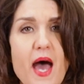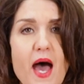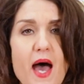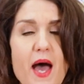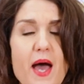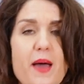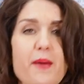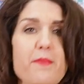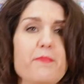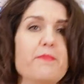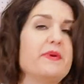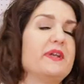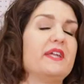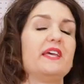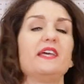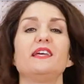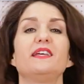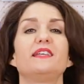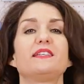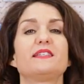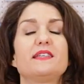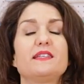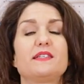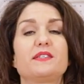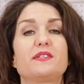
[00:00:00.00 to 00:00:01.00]
But it
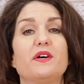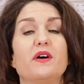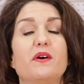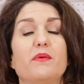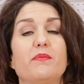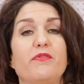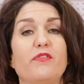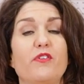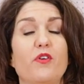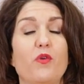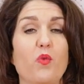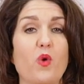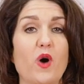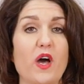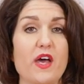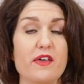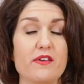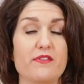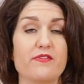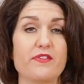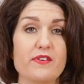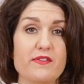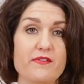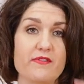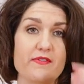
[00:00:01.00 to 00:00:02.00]
is a top for
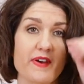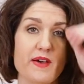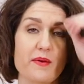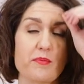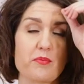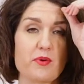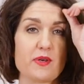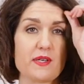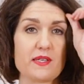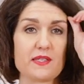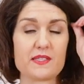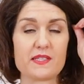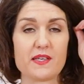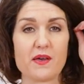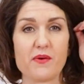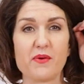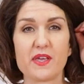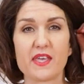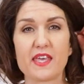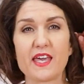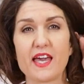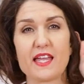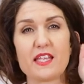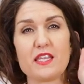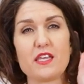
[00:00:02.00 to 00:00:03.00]
woven fabric, so
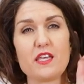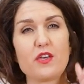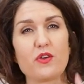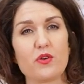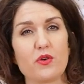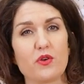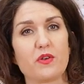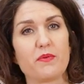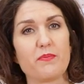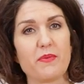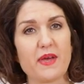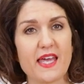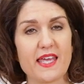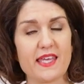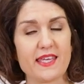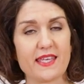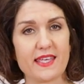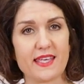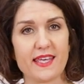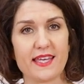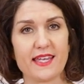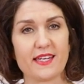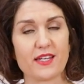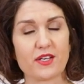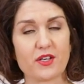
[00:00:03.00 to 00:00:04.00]
again you could
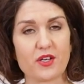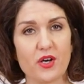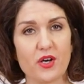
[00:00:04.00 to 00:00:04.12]
make it in a